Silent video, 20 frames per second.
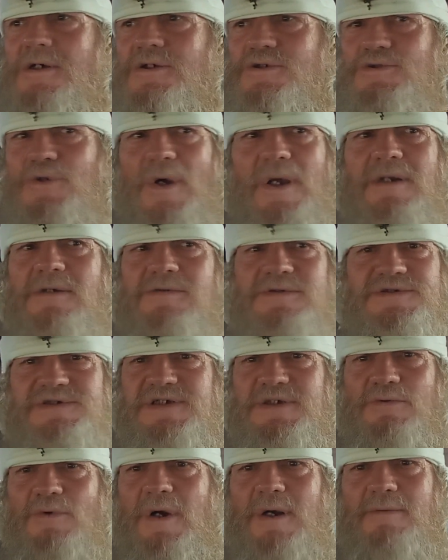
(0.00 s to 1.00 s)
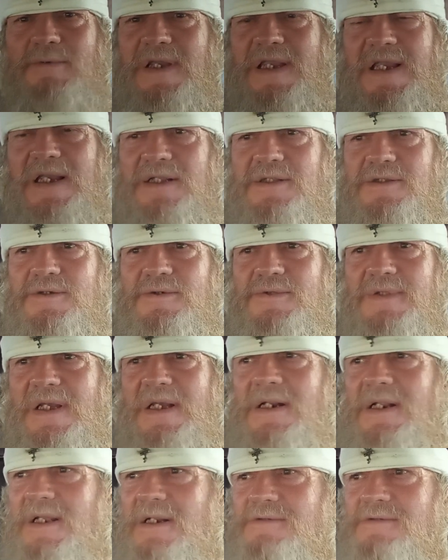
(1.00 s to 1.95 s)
So I don't see why we can't do that.